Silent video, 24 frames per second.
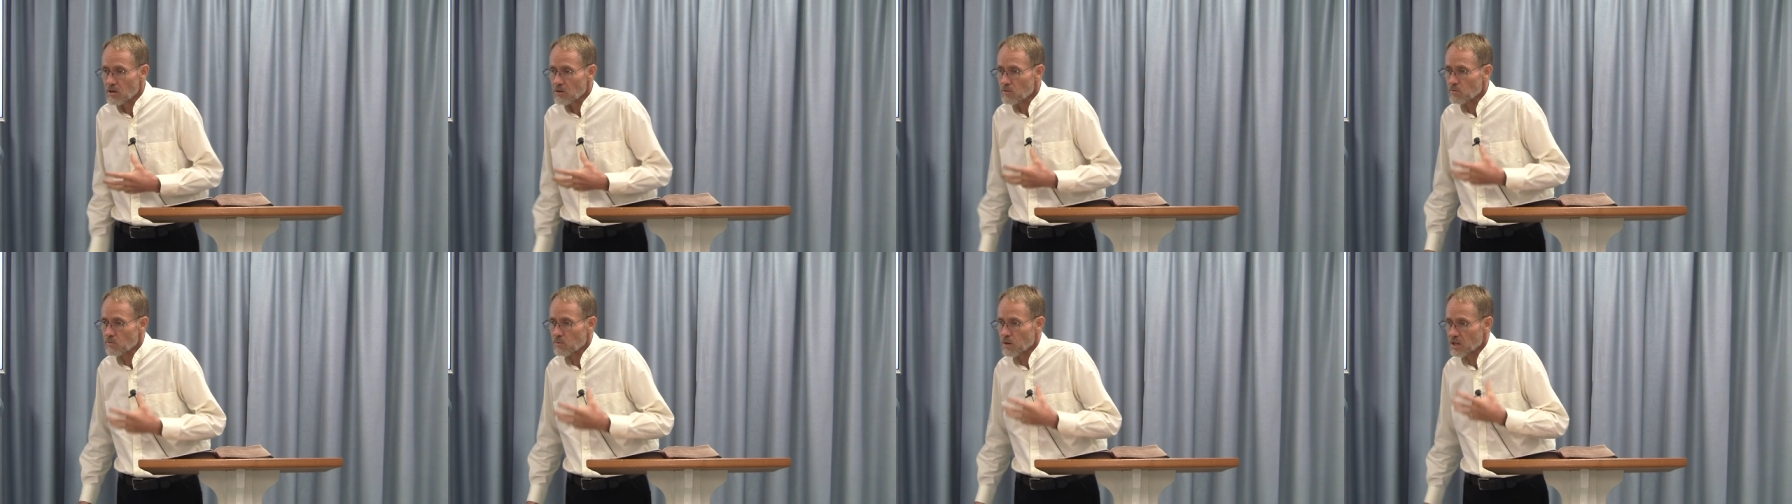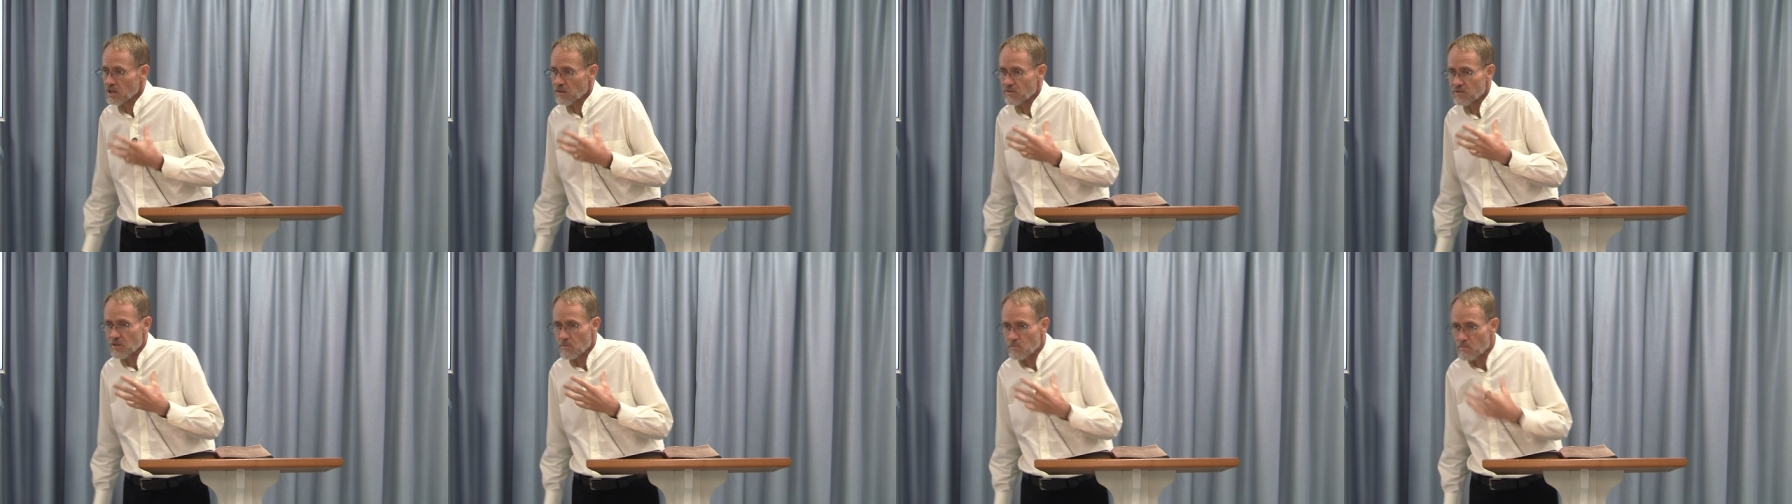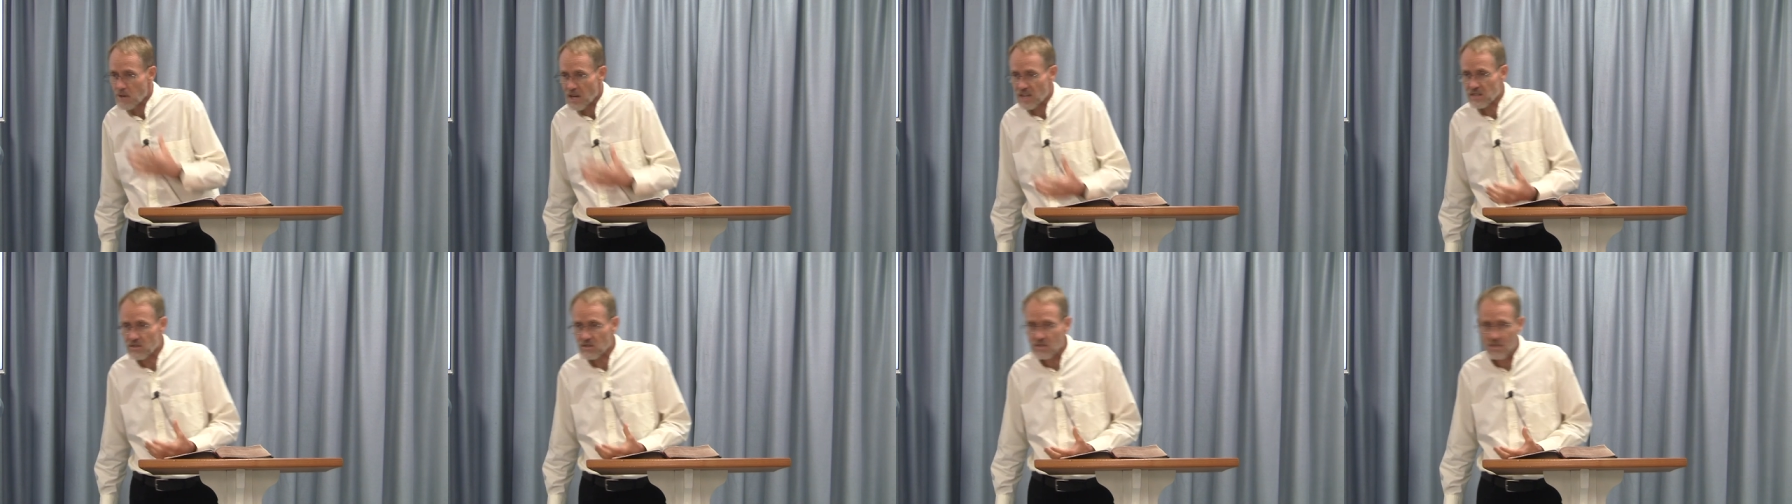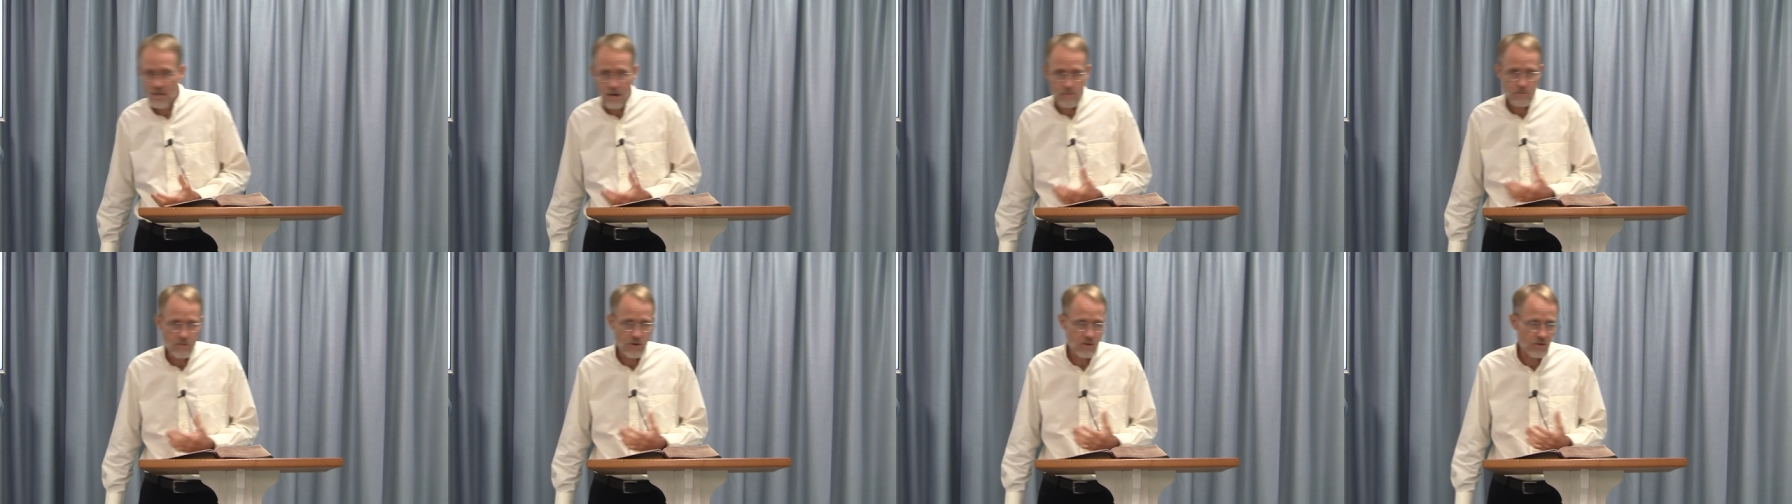one of the best
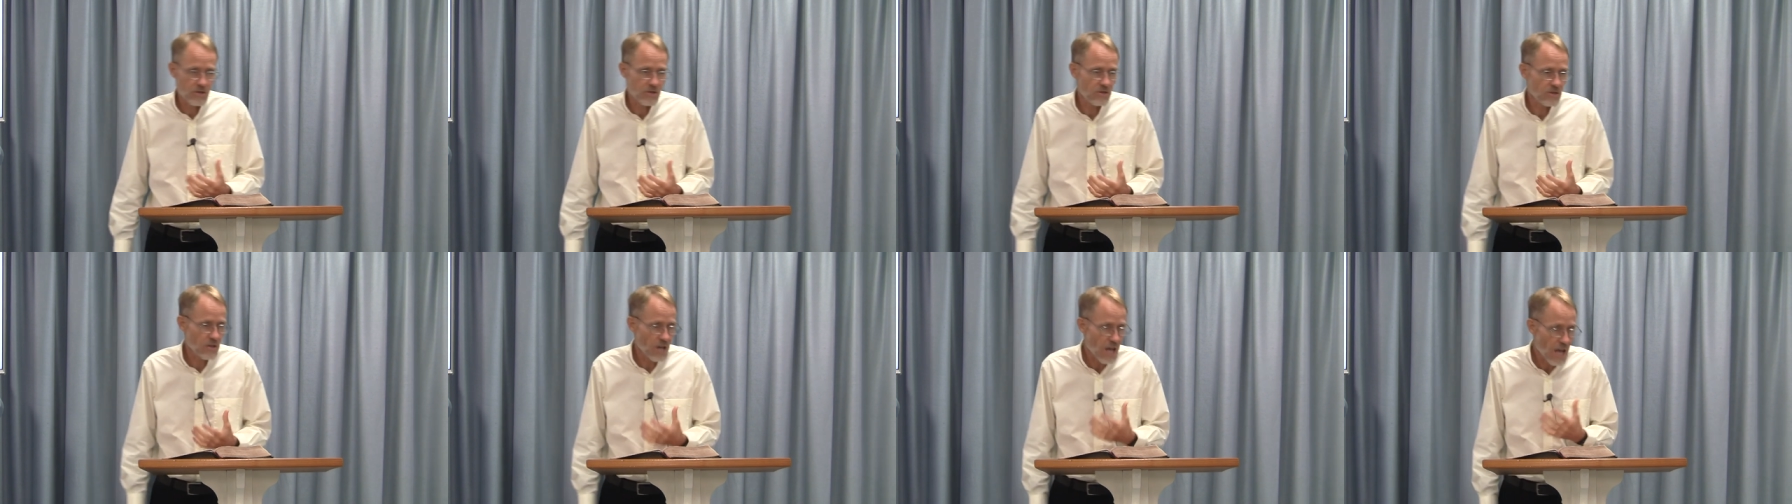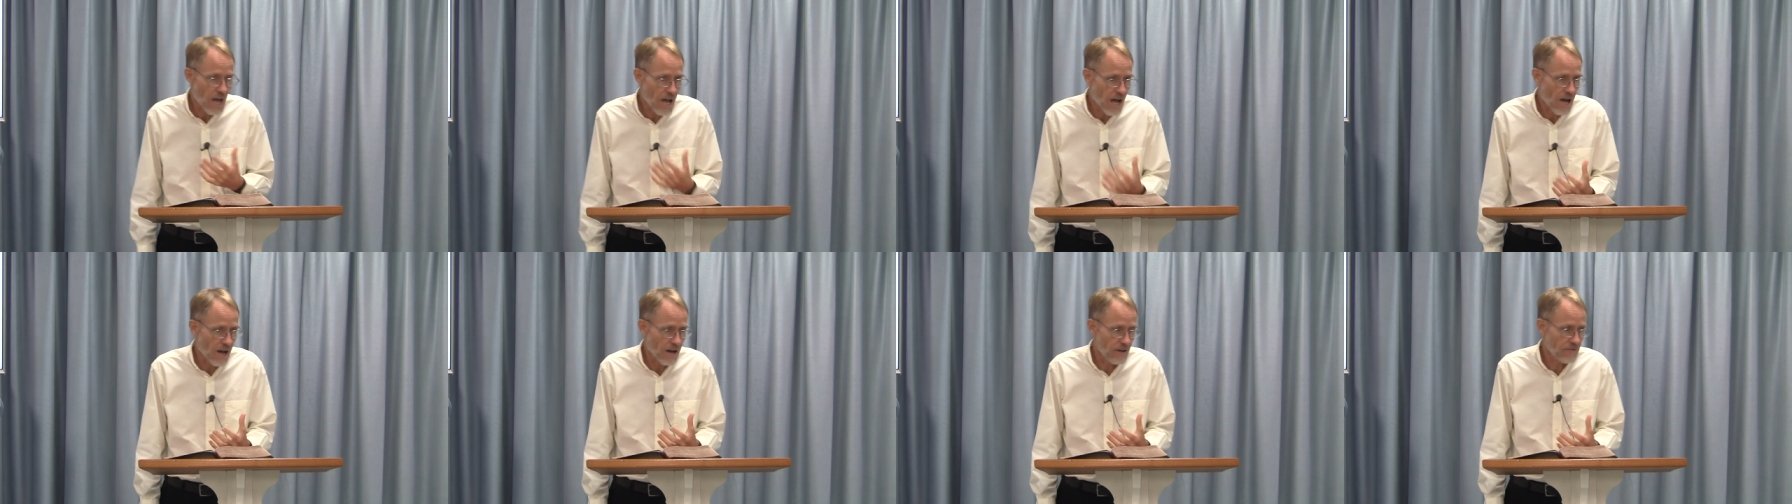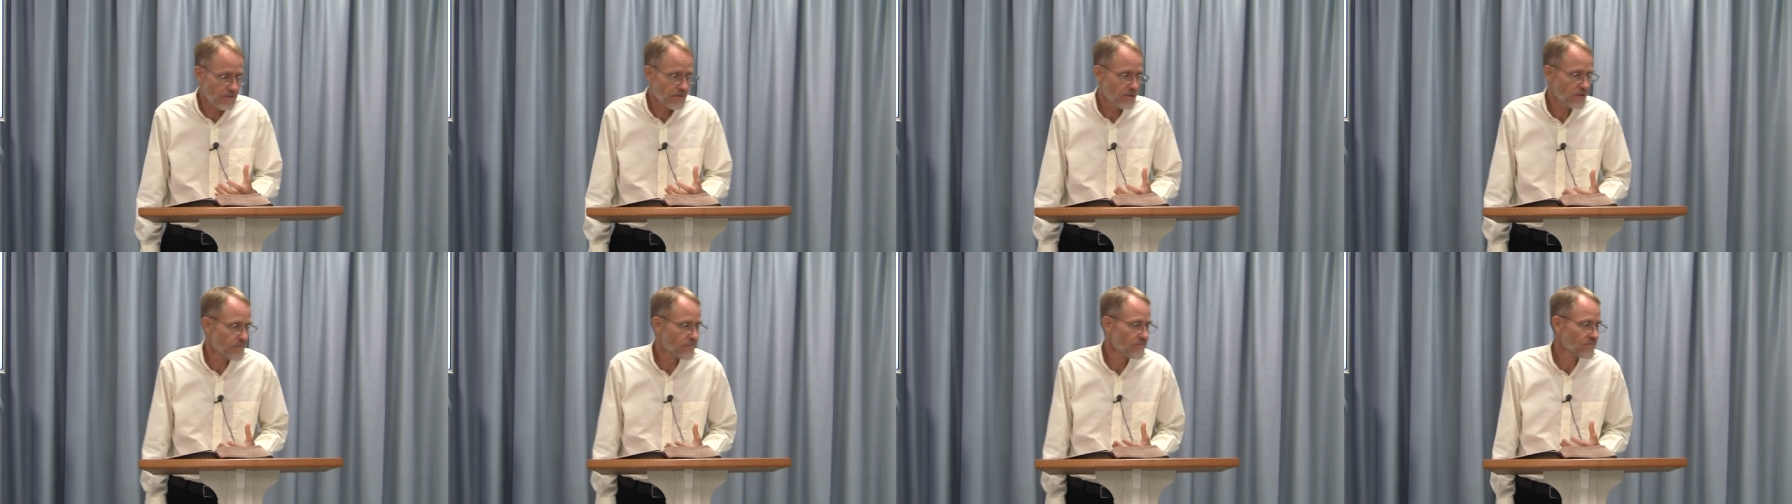numbers to have